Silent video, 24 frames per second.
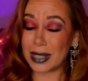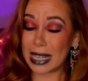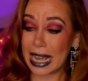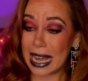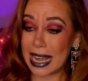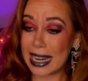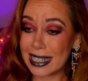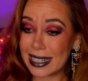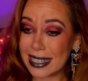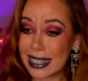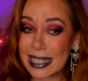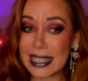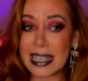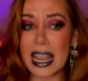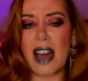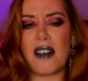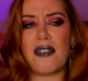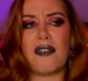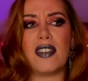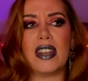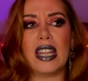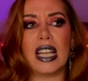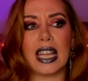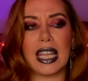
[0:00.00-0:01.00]
and
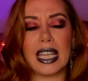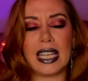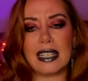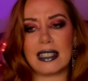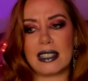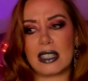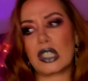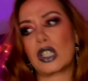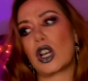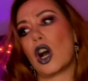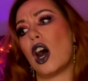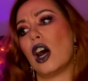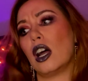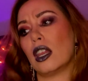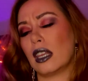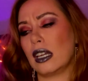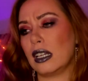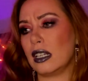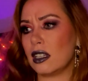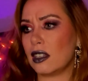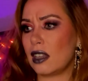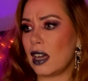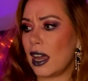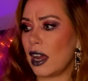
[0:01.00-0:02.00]
definitely in
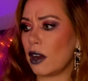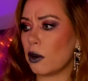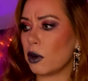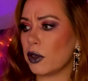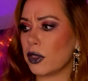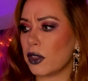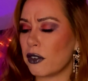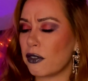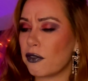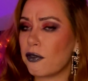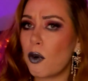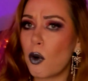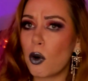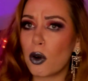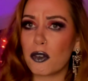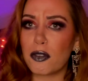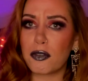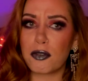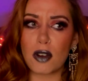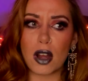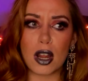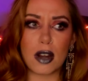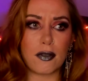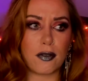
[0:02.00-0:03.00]
Scotland. They are in the
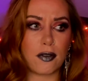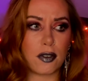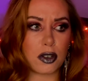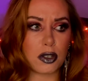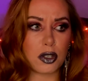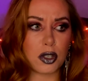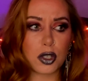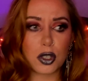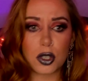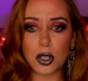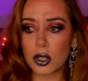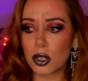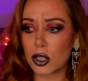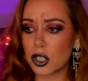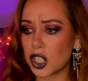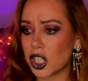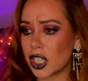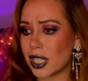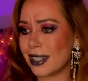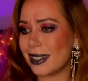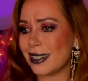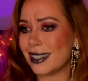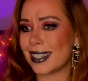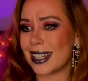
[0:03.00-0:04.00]
forefront for
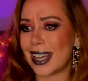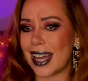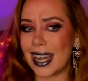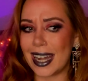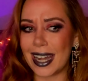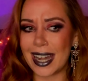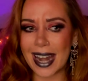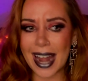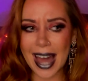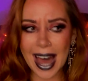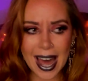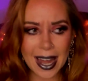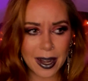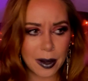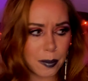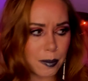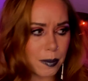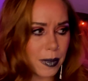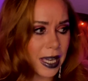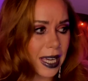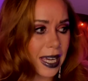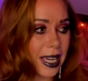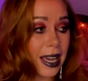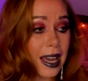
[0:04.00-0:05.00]
surgeons,
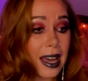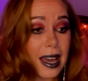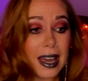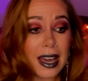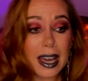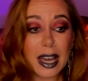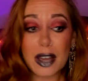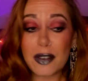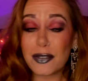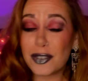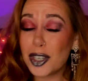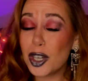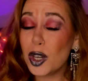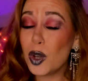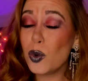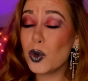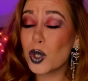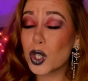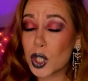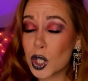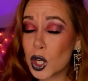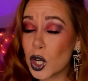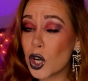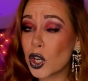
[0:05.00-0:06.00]
anatomy. If you
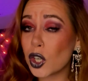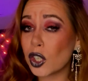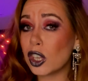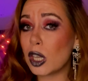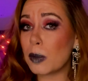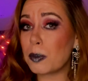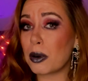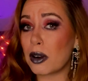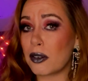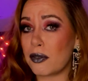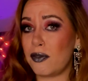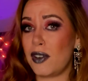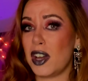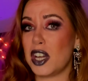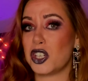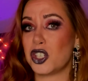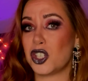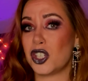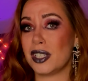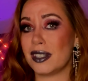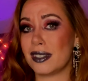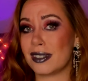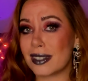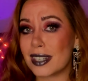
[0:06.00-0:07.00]
took the
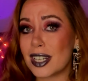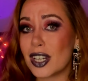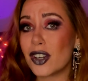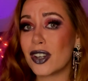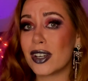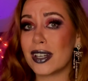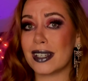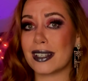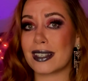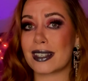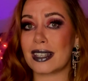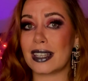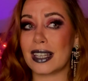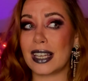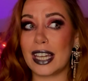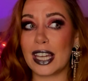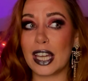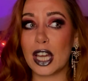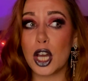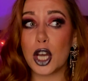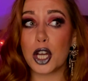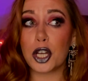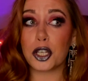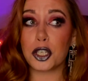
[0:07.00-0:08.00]
profession
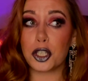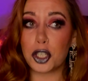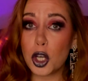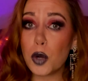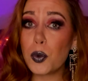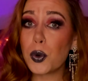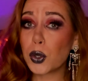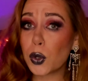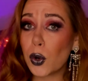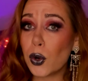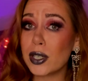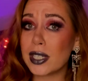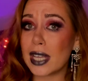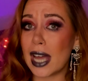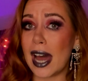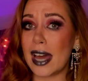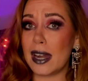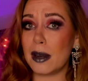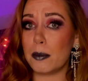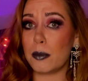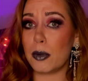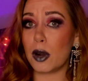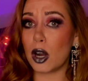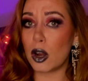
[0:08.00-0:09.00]
seriously, you were going to
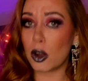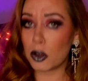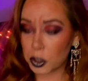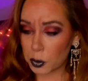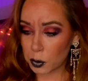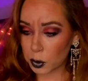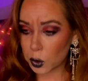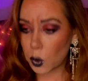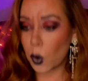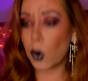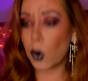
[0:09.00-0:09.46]
Edinburgh, you were going